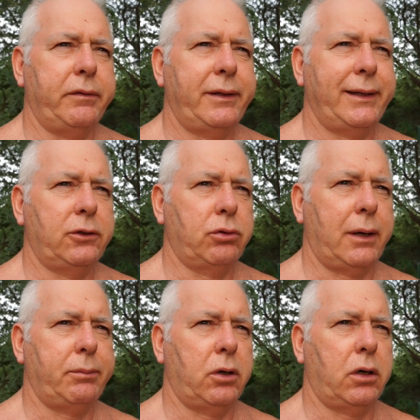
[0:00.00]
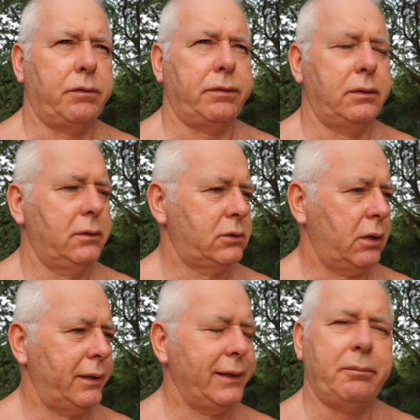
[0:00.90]
Everything dropped off,
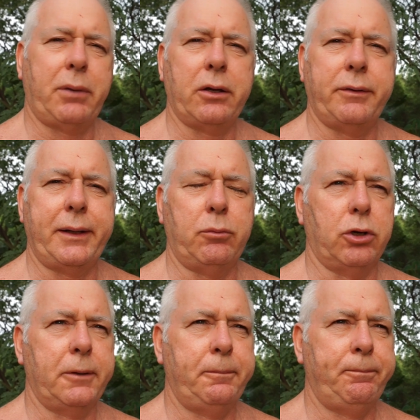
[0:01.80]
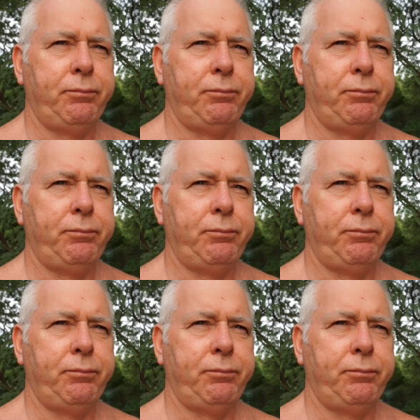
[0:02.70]
so I didn't bother anymore.